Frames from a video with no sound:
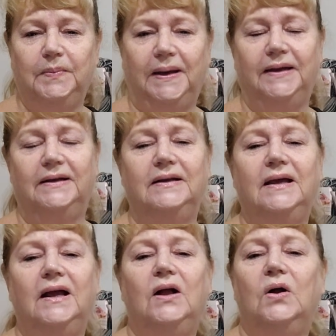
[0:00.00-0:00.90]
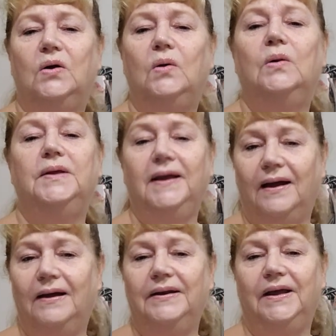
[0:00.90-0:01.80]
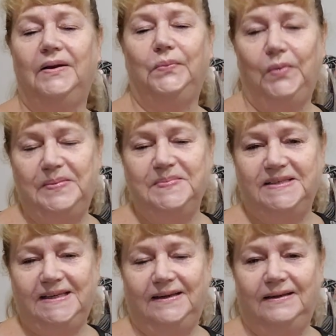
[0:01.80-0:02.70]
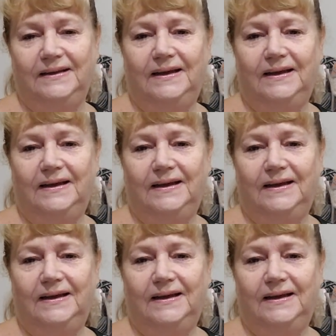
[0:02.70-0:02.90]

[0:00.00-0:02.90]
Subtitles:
about it, called Yarn and Whimsy.